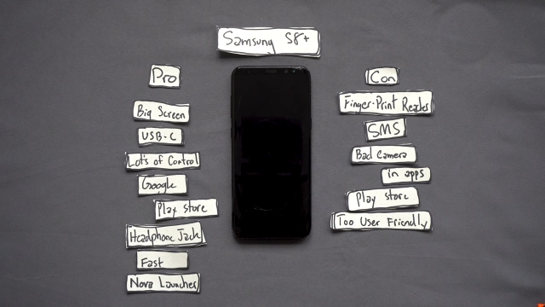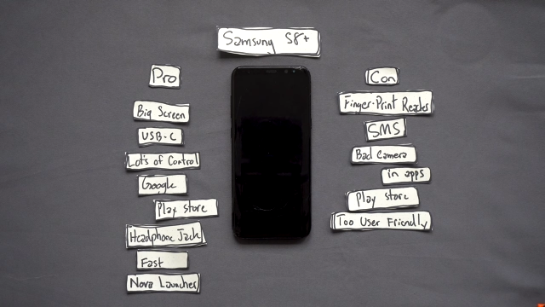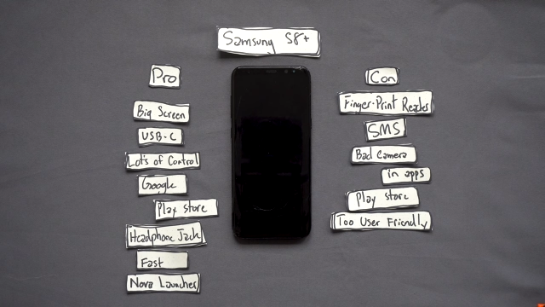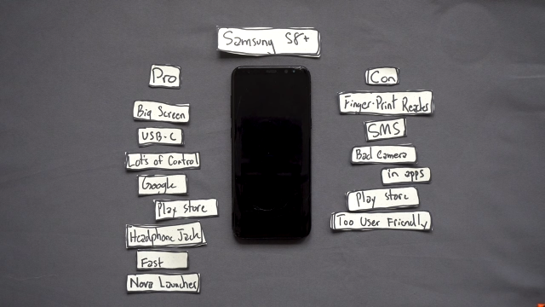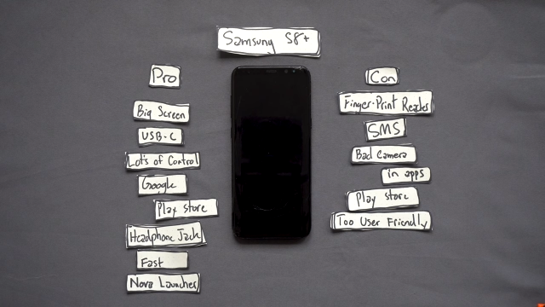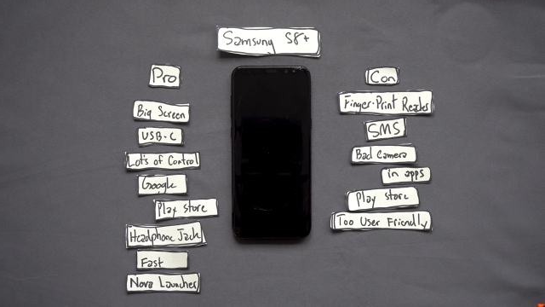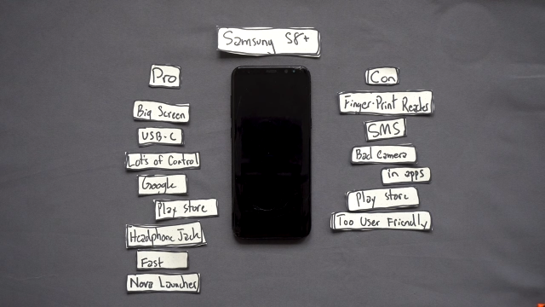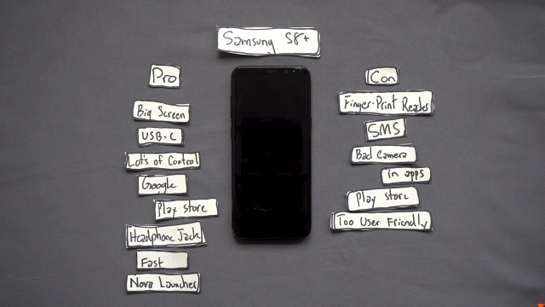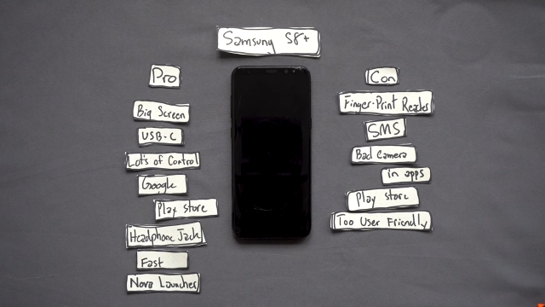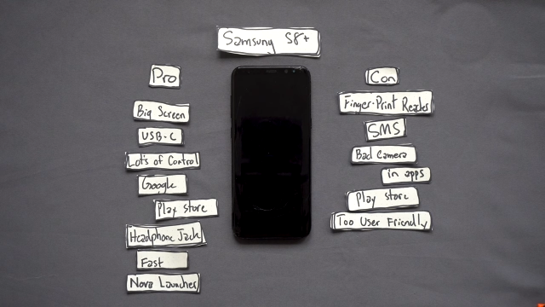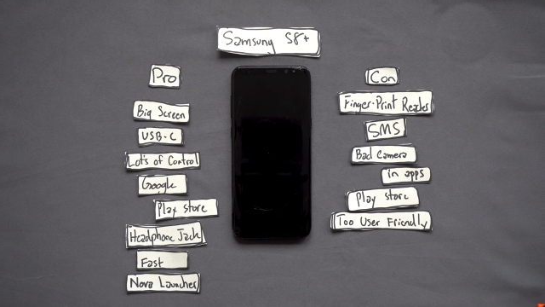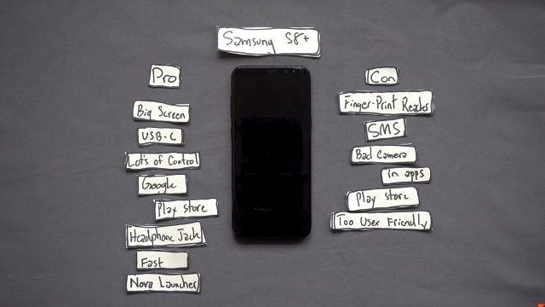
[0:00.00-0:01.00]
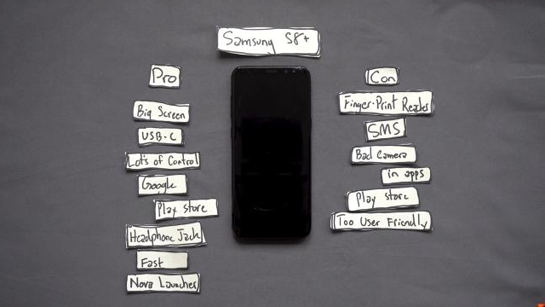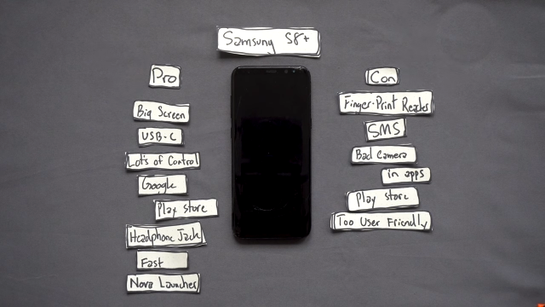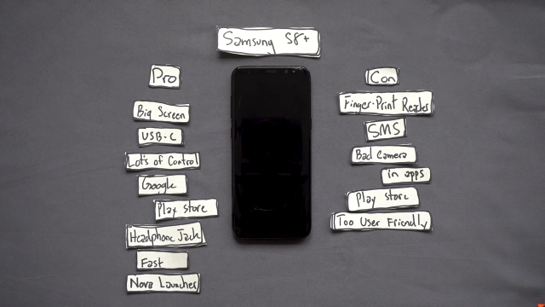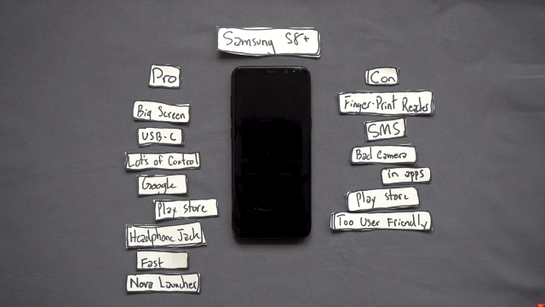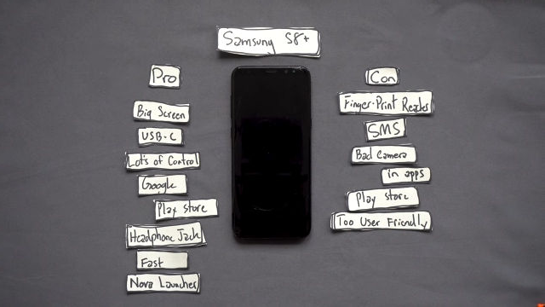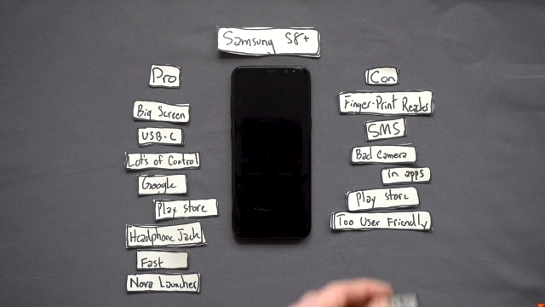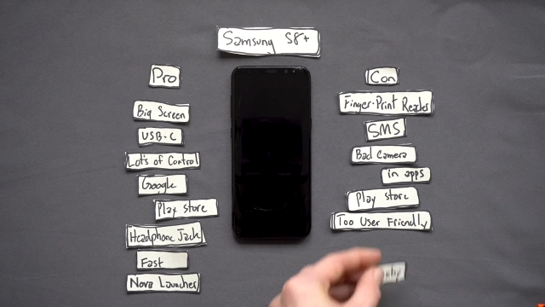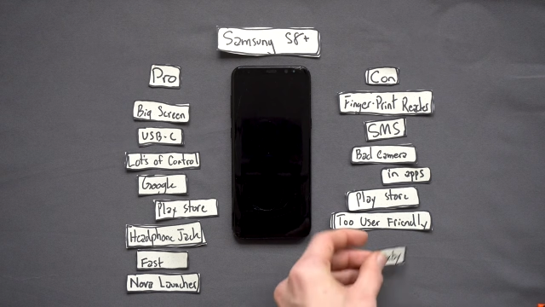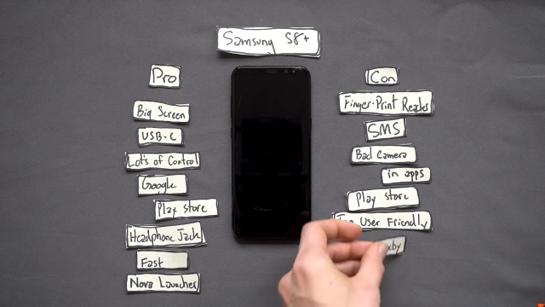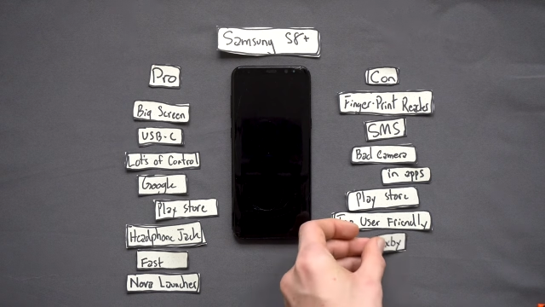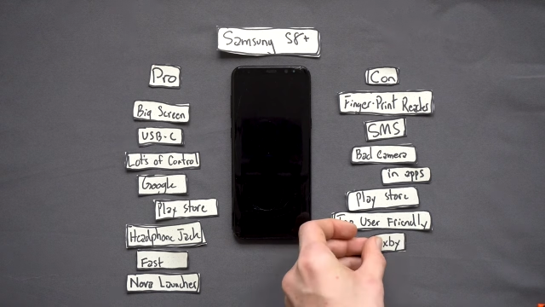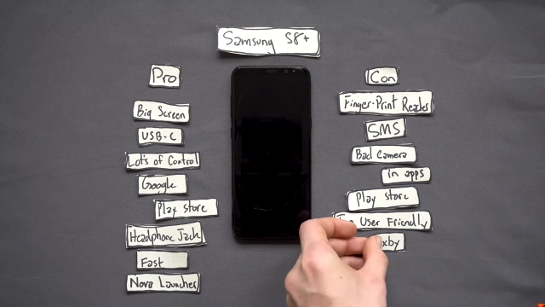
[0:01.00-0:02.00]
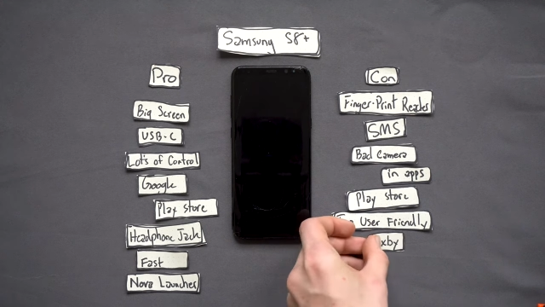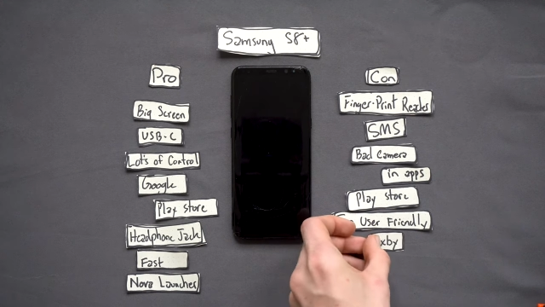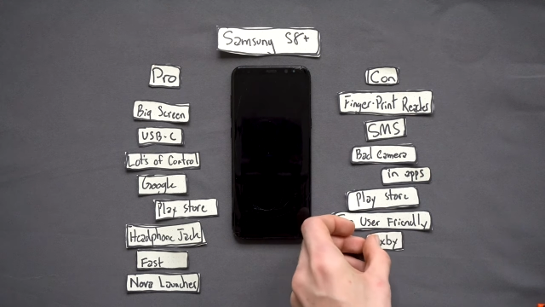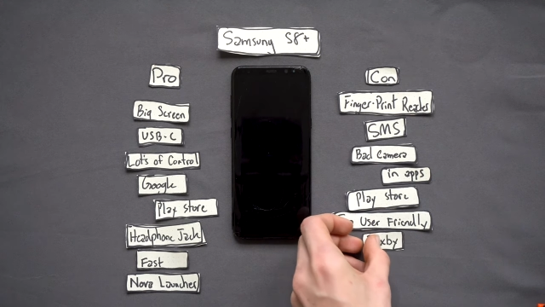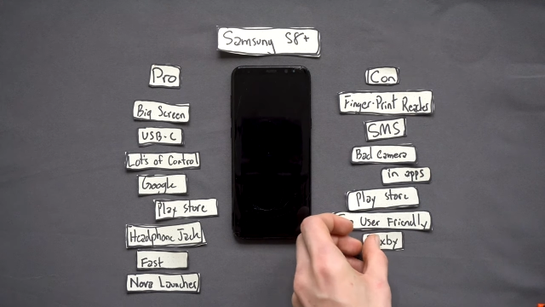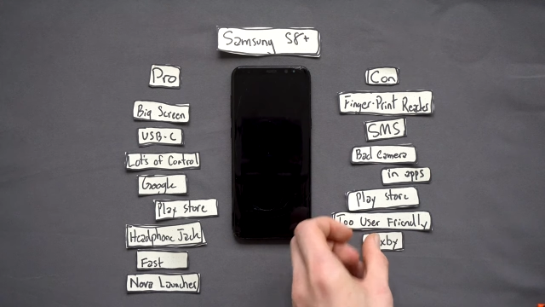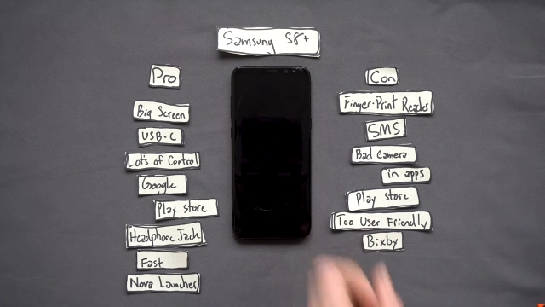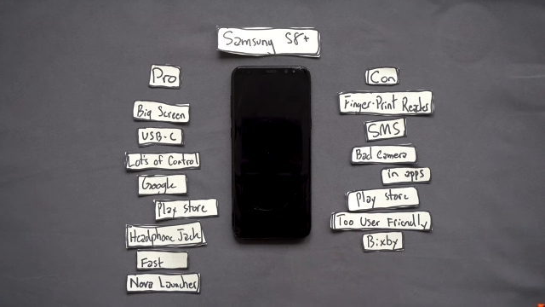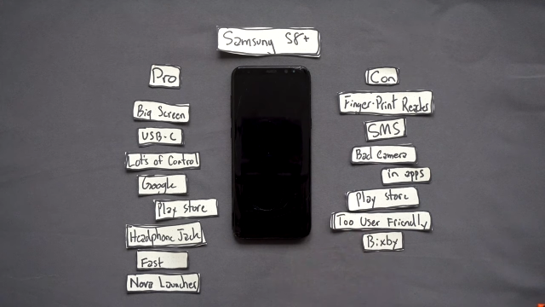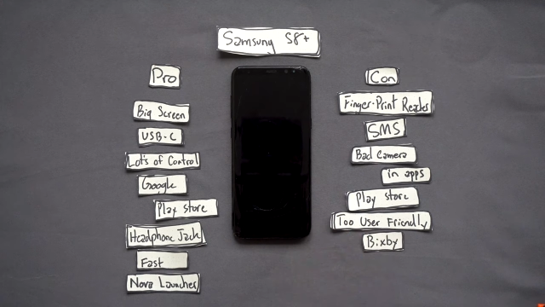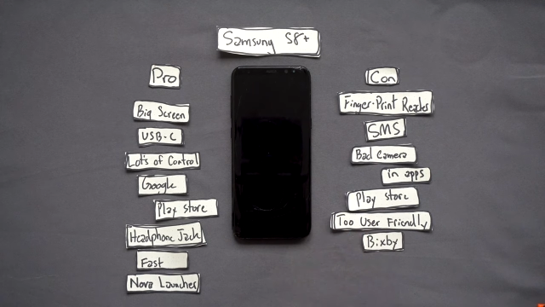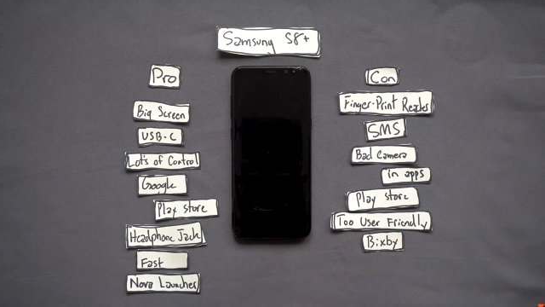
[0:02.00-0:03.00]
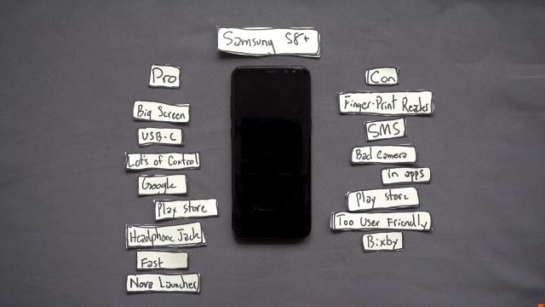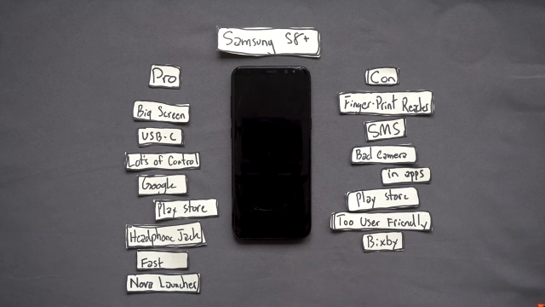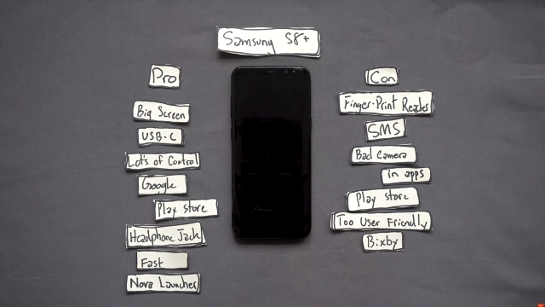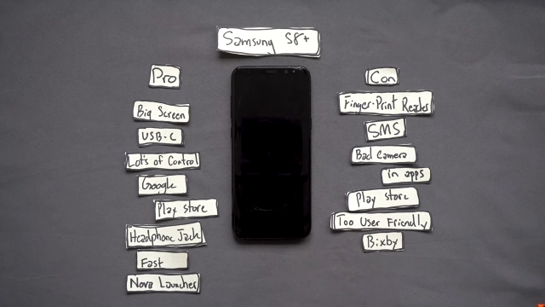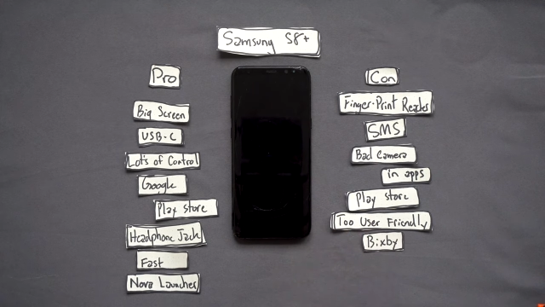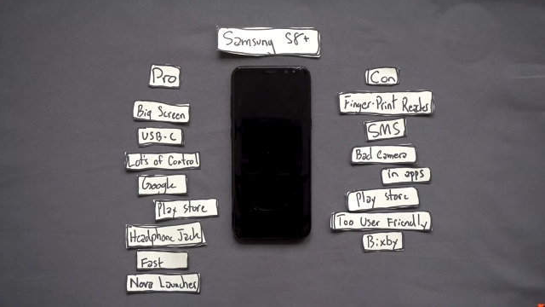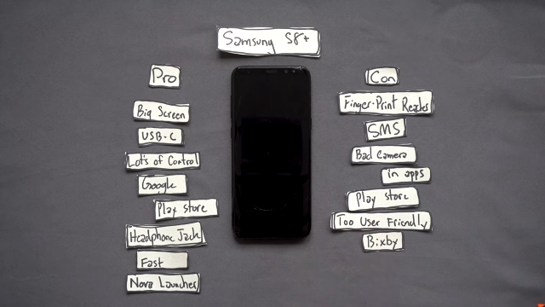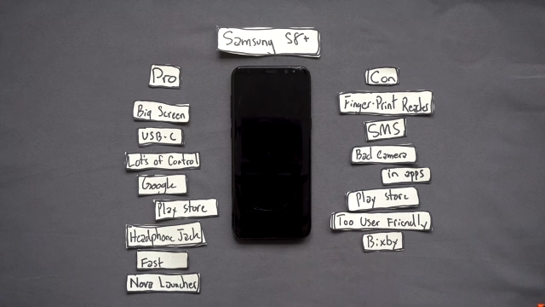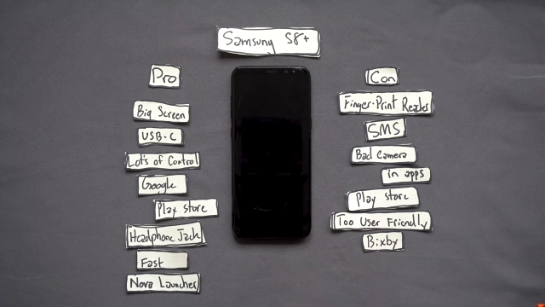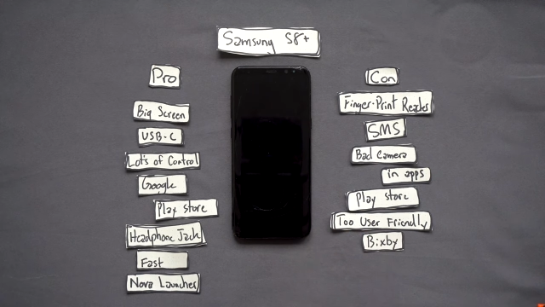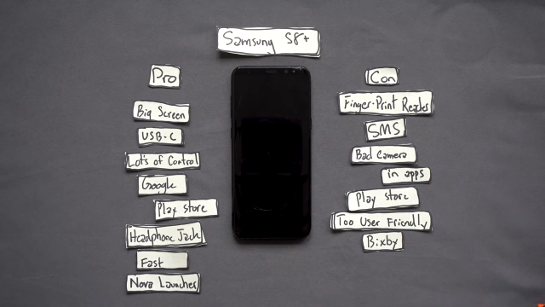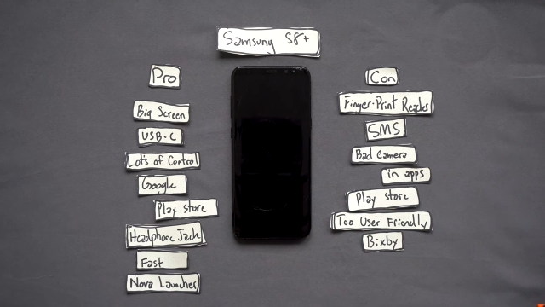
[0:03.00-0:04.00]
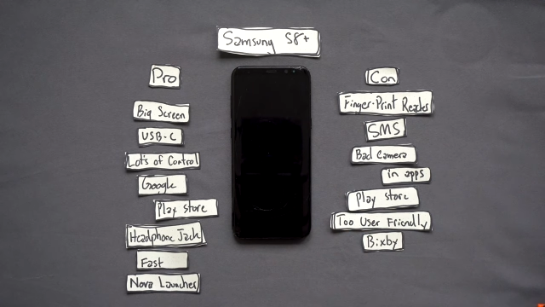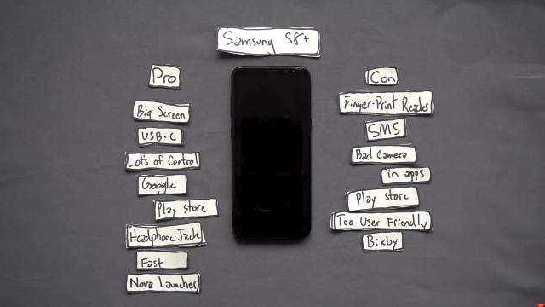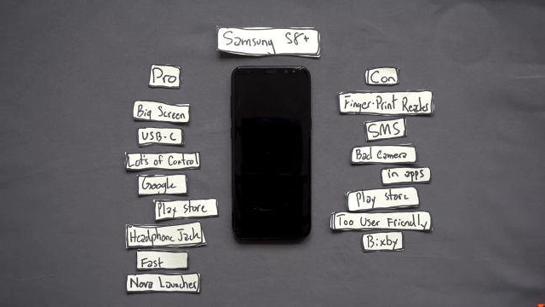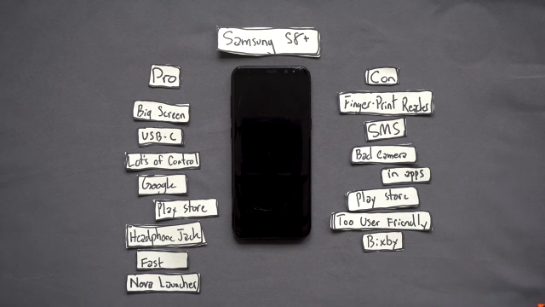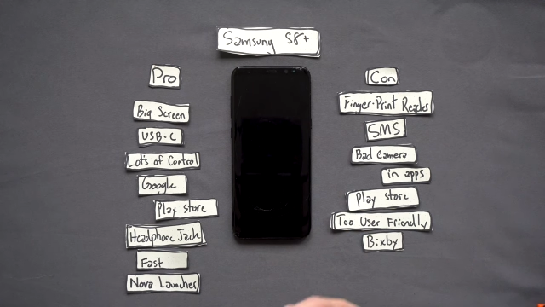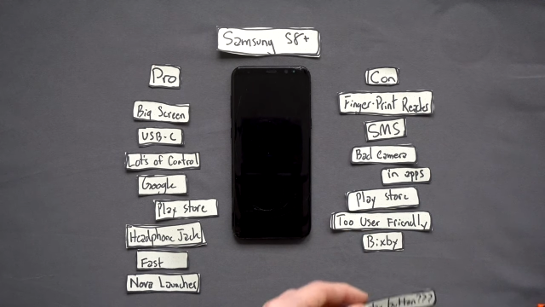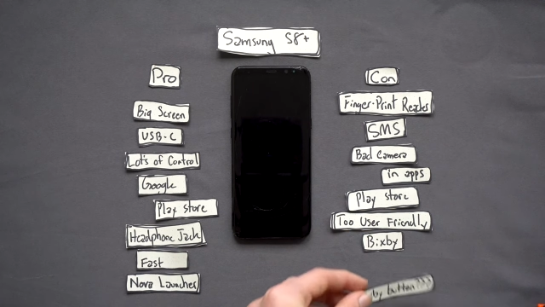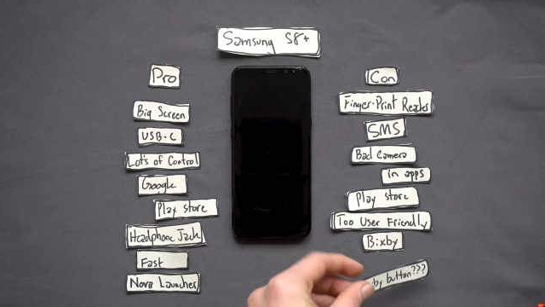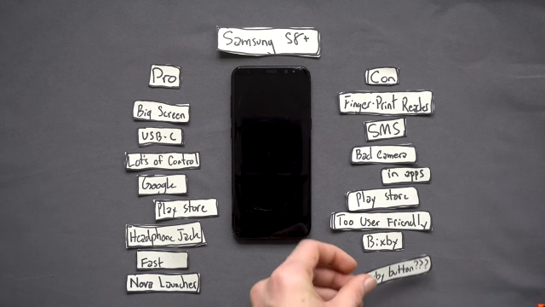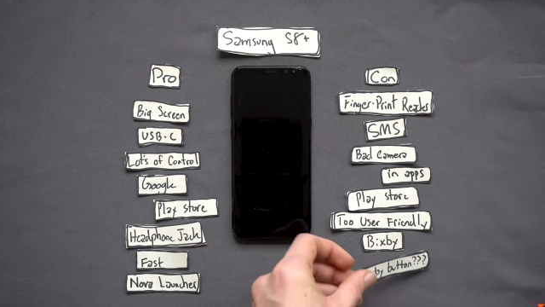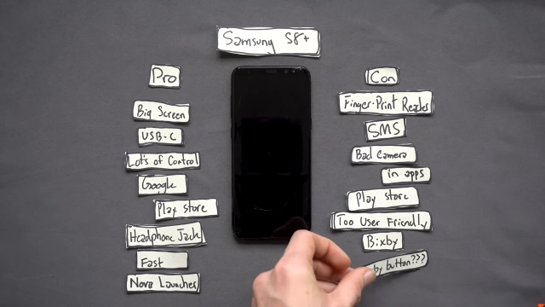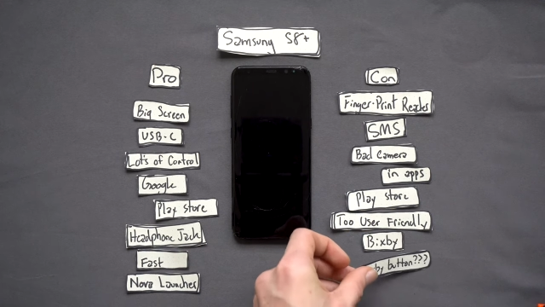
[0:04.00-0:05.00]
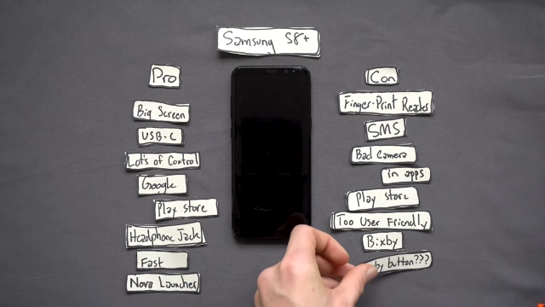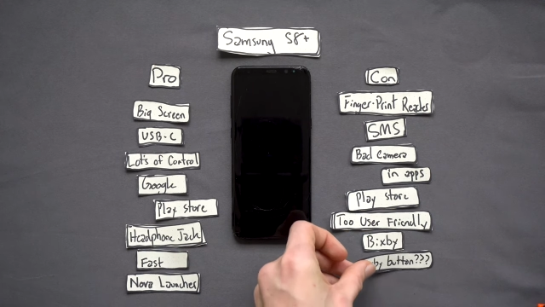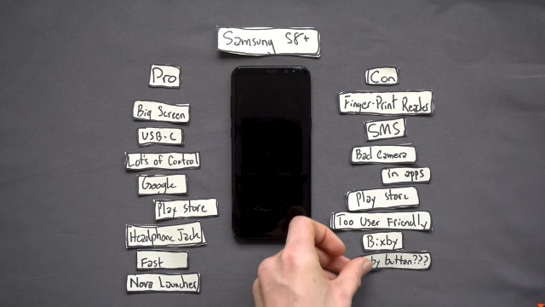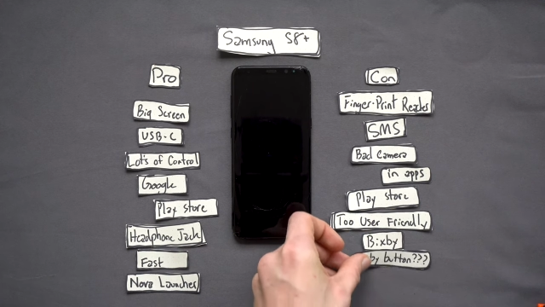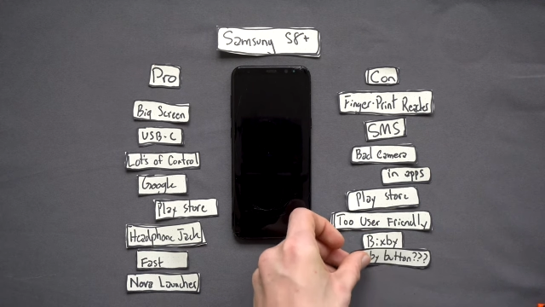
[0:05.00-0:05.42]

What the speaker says: Nobody's mouth can be seen.